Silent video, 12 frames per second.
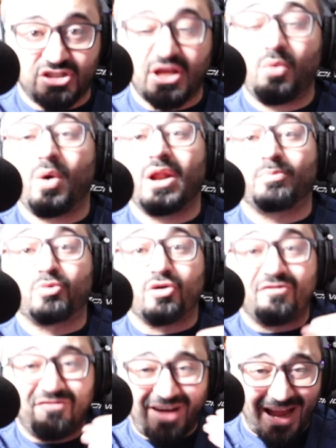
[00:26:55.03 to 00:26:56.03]
they want to
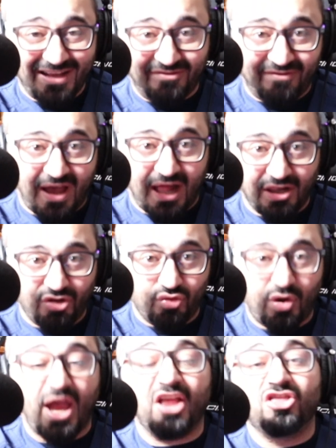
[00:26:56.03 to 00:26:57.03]
provide
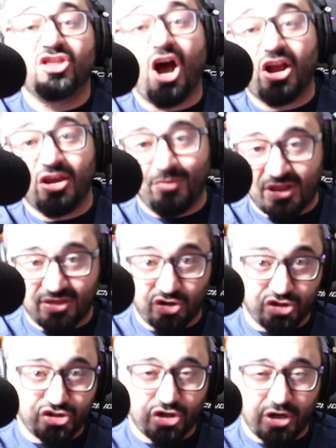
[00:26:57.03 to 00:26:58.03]
value and document
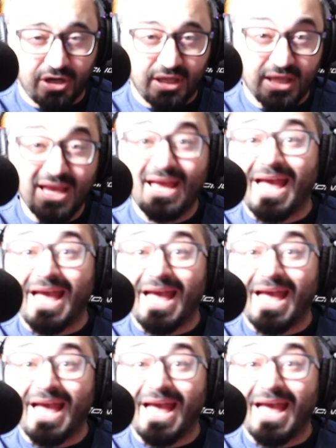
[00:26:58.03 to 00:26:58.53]
their journey,